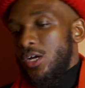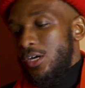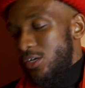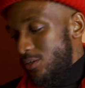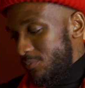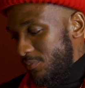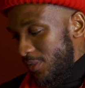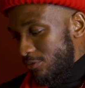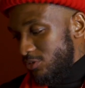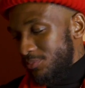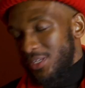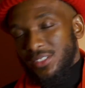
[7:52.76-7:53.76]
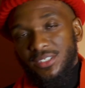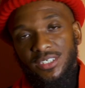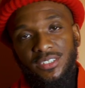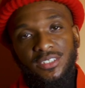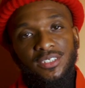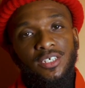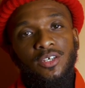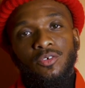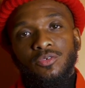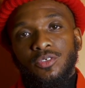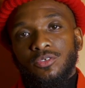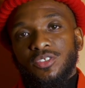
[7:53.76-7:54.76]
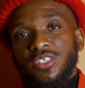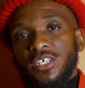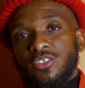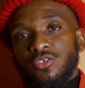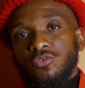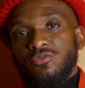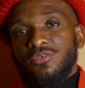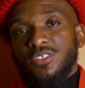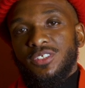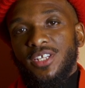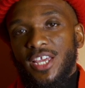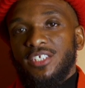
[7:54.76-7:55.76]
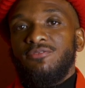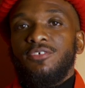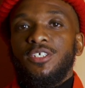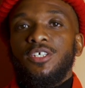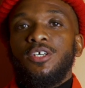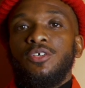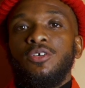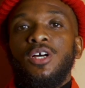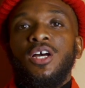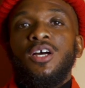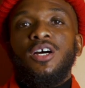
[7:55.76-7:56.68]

um, that was my list. We're going to stay tuned for the next video.